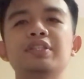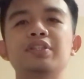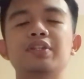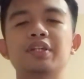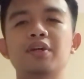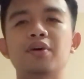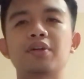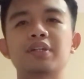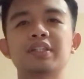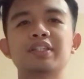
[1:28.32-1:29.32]
three
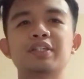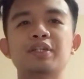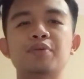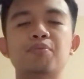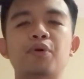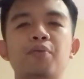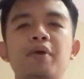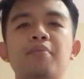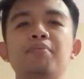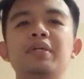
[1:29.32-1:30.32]
or more
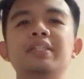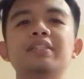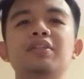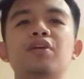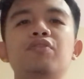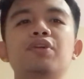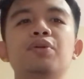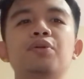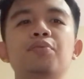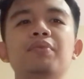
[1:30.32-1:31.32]
members of a
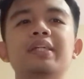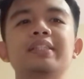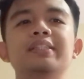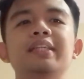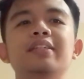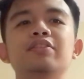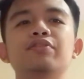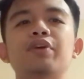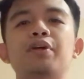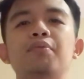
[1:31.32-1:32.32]
group exchange
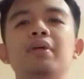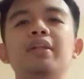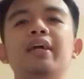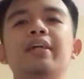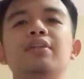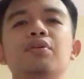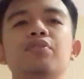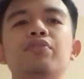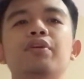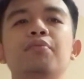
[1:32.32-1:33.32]
verbal and
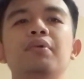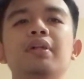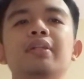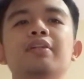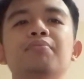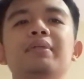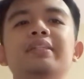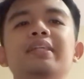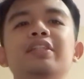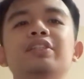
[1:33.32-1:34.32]
non-verbal
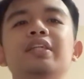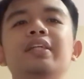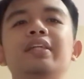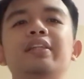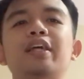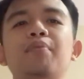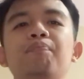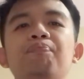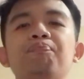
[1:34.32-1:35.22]
message in an attempt